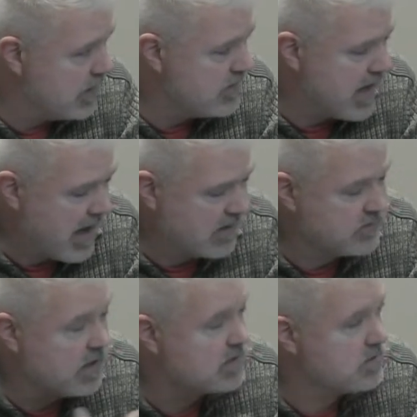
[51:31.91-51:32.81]
And the Act
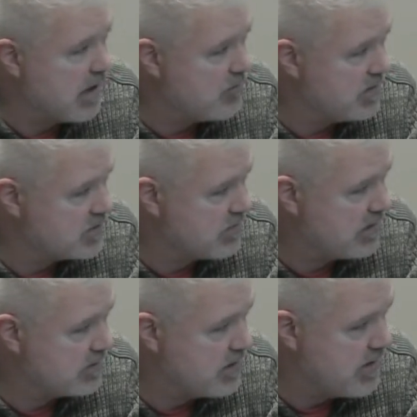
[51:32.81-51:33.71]
does allow a
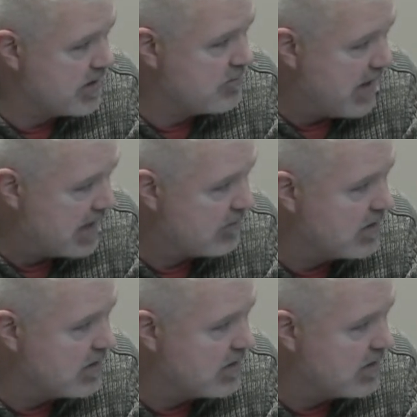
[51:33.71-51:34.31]
municipality to make a bylaw